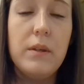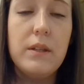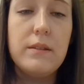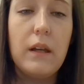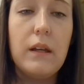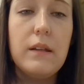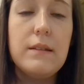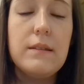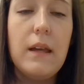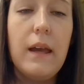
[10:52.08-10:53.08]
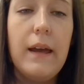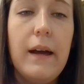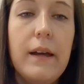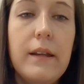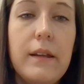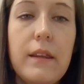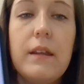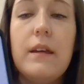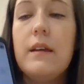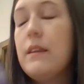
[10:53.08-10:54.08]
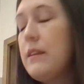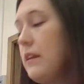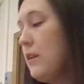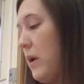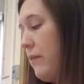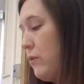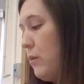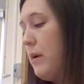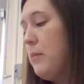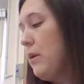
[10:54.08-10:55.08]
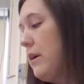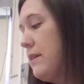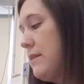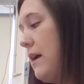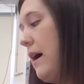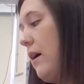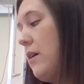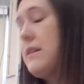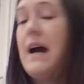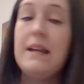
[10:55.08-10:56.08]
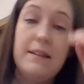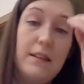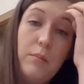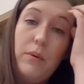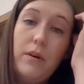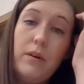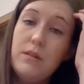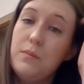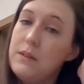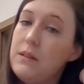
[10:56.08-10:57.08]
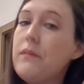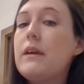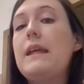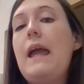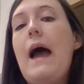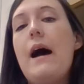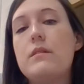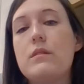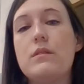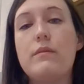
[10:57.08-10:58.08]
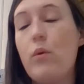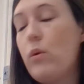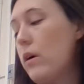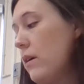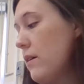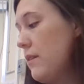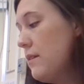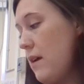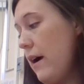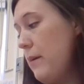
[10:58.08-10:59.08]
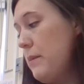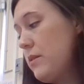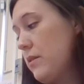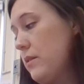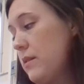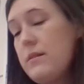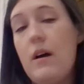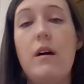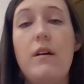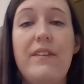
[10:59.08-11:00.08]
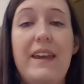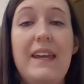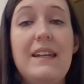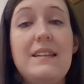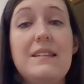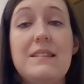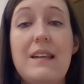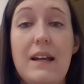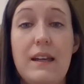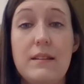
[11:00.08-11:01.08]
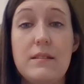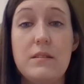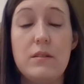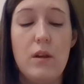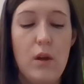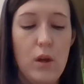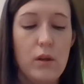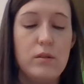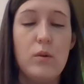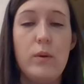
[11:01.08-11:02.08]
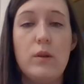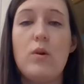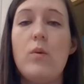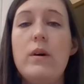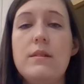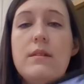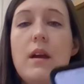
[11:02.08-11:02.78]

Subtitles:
milliseconds. And the thing that we have to remember is that our data table specifically asks for the time it took to dissolve in seconds. So we don't want to